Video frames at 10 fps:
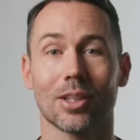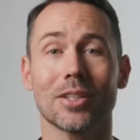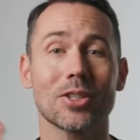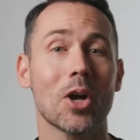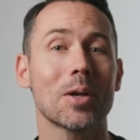
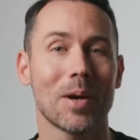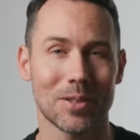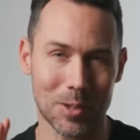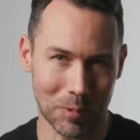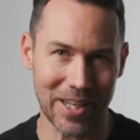let's talk about
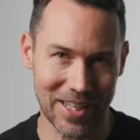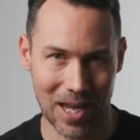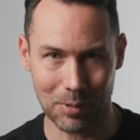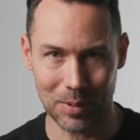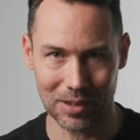display
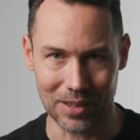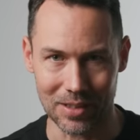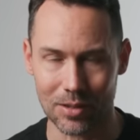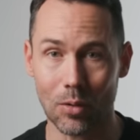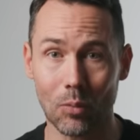
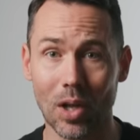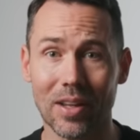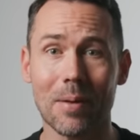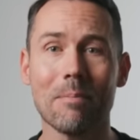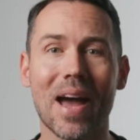capabilities. Well,
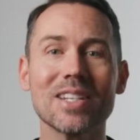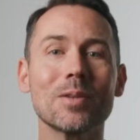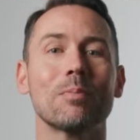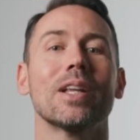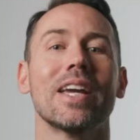
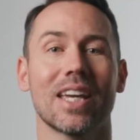imagine playing